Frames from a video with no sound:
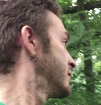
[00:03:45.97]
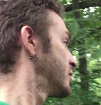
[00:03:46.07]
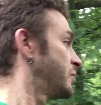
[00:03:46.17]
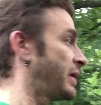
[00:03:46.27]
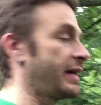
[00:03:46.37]

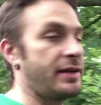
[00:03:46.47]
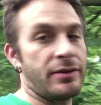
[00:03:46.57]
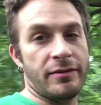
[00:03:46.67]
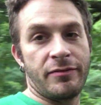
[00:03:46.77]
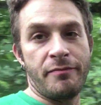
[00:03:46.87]

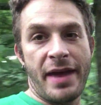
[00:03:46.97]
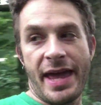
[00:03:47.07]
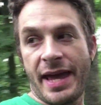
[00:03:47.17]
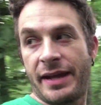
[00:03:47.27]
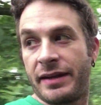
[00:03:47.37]
reminder of
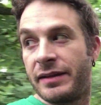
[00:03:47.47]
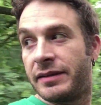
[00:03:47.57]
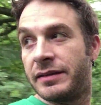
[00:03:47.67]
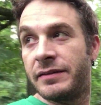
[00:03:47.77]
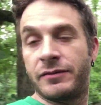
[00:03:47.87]
man
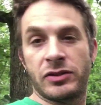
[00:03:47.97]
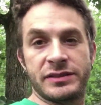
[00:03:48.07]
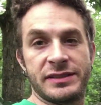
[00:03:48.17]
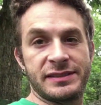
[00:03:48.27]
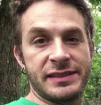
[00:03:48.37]

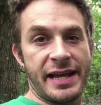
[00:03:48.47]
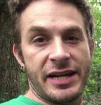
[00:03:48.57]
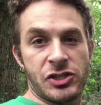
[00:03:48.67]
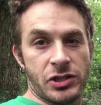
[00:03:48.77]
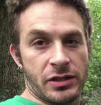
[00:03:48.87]
versus
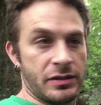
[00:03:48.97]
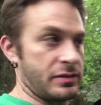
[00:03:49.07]
nature.